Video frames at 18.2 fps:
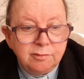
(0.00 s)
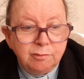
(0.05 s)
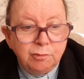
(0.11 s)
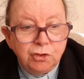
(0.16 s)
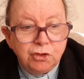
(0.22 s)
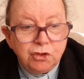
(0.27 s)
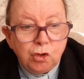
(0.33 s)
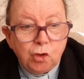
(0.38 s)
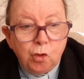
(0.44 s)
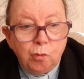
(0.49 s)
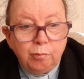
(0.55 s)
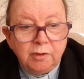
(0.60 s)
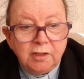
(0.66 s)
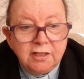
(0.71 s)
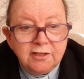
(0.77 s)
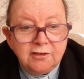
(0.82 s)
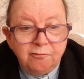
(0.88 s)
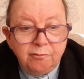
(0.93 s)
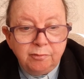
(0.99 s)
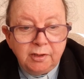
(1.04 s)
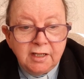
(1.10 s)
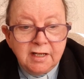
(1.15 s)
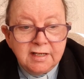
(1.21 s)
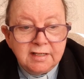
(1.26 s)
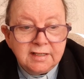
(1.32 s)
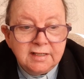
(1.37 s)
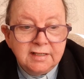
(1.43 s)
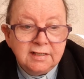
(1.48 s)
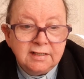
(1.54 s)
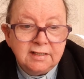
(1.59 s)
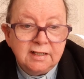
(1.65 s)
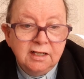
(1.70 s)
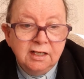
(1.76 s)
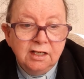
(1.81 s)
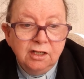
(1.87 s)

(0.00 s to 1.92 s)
most hopeless of places,